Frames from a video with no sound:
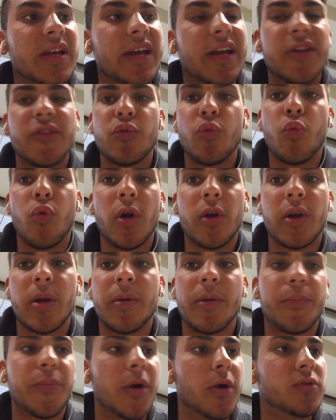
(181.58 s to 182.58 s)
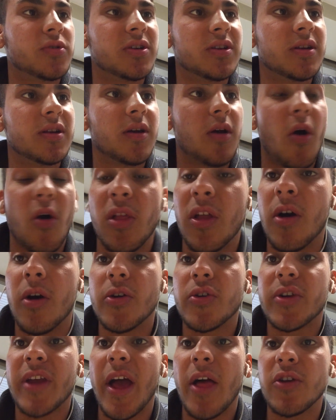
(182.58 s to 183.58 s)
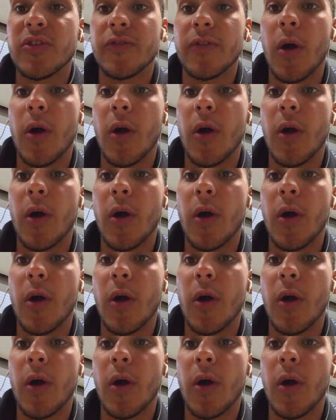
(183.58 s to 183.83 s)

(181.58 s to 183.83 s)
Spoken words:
and 1 gram of protein. Only 100 calories for